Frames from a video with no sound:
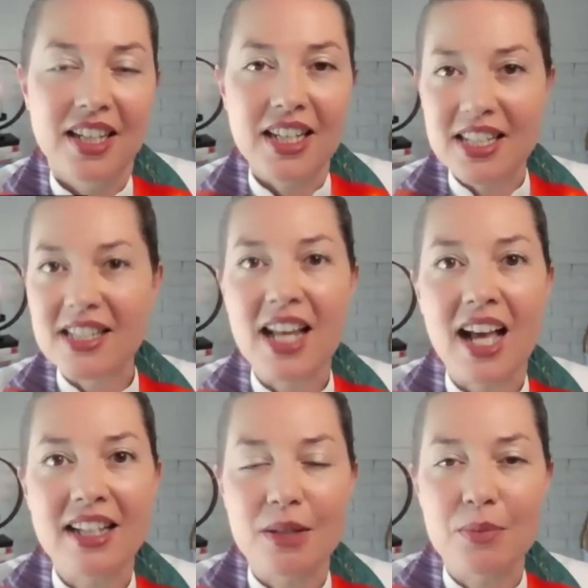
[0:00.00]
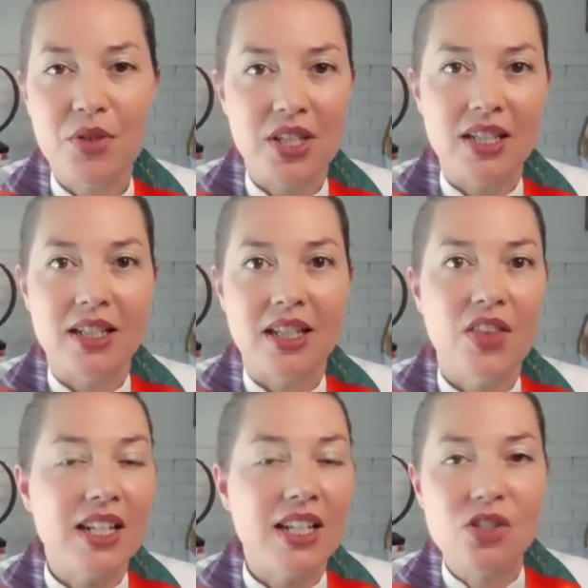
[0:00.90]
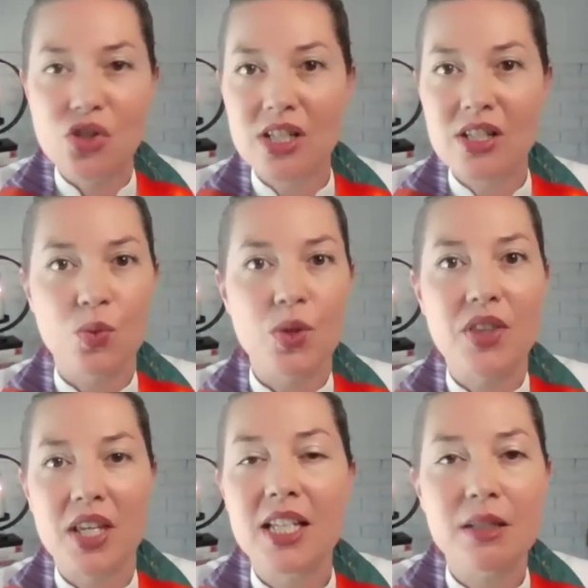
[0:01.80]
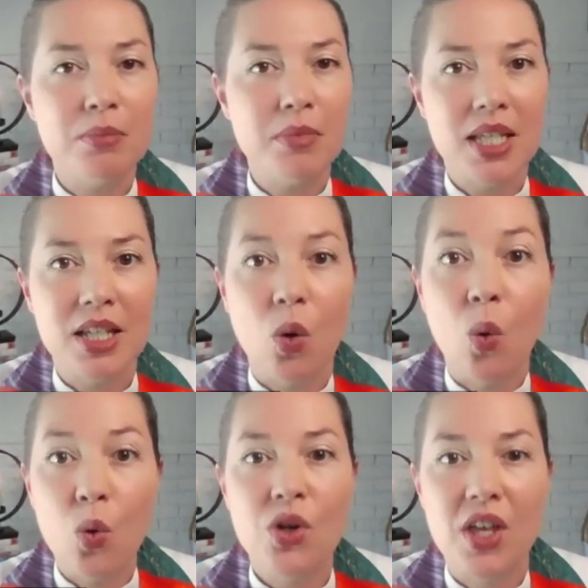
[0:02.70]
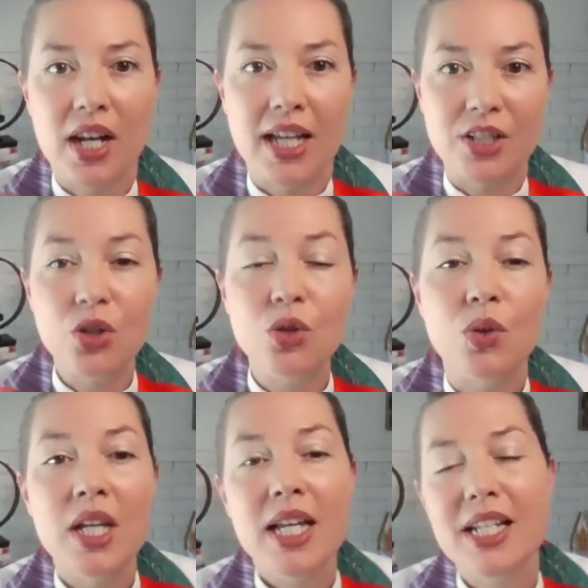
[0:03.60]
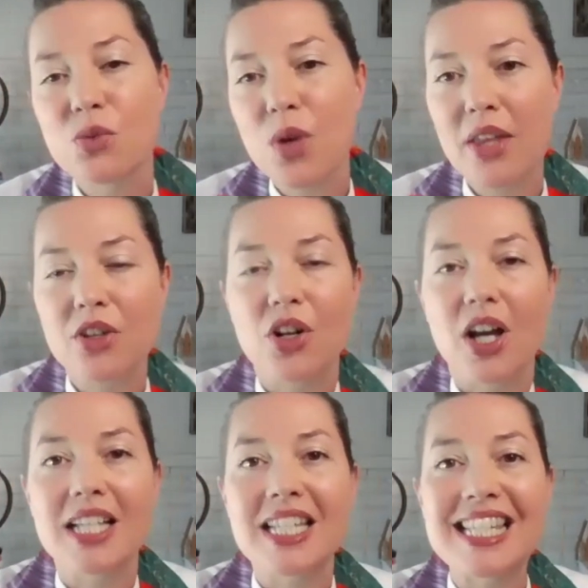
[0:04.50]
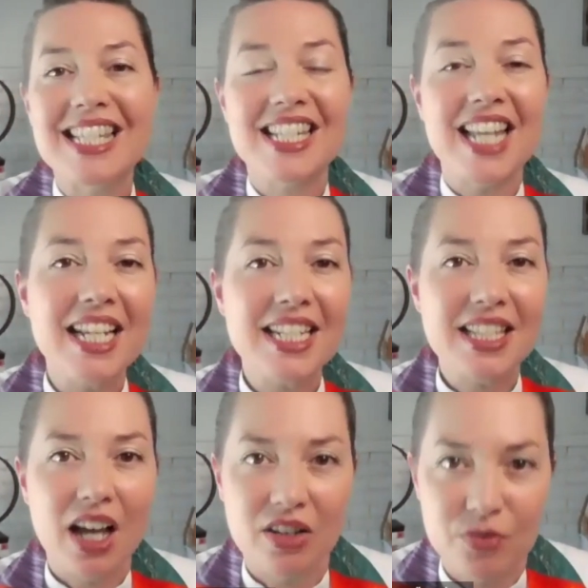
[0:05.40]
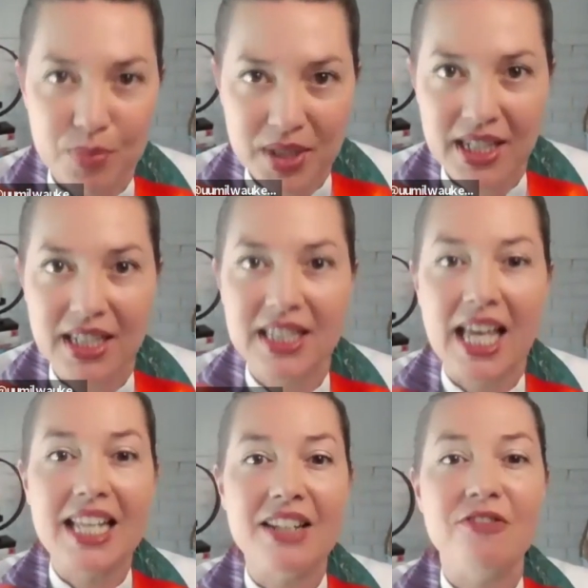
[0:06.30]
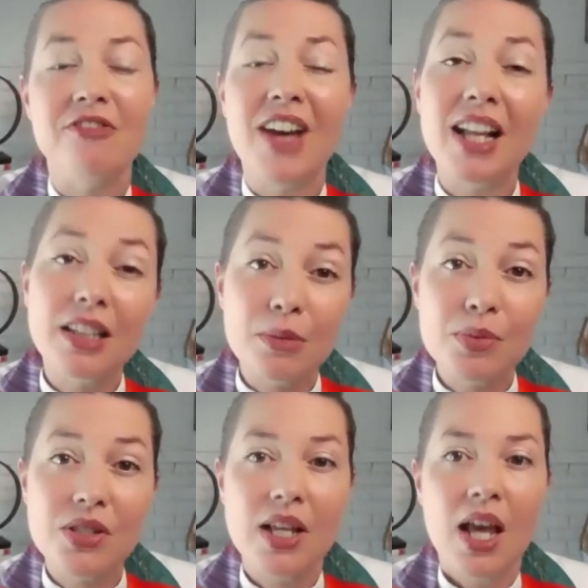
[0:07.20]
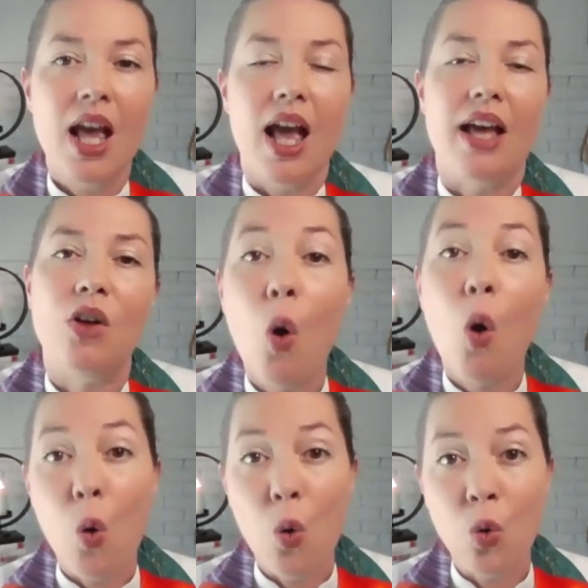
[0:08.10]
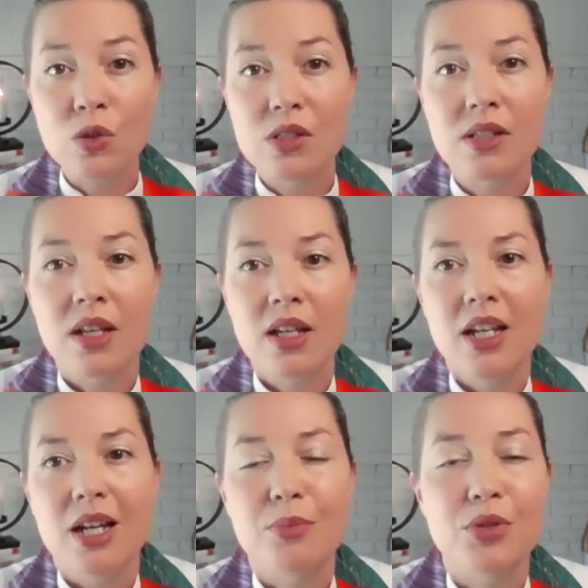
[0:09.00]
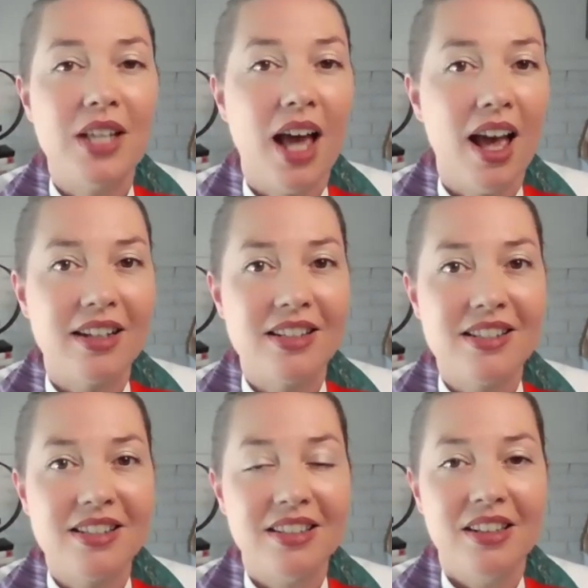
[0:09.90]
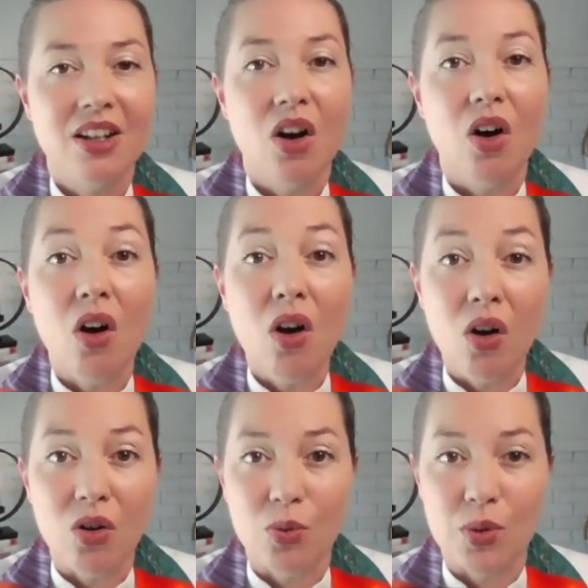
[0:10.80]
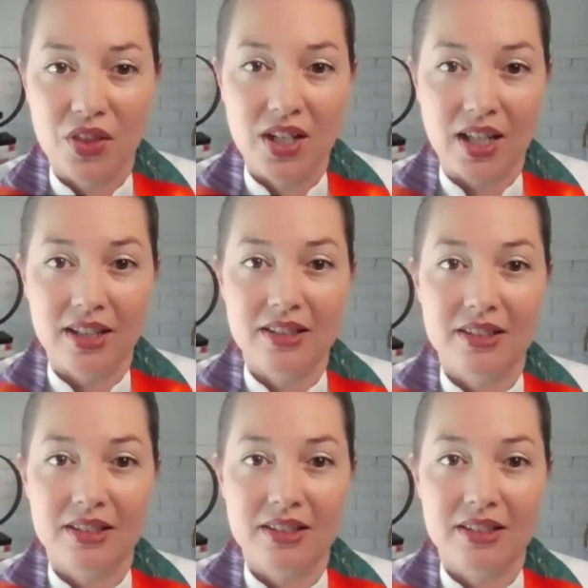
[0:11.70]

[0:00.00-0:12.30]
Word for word: It is not something that is just within me or that I do. It's rather a state of being that envelops and holds and protects all within it.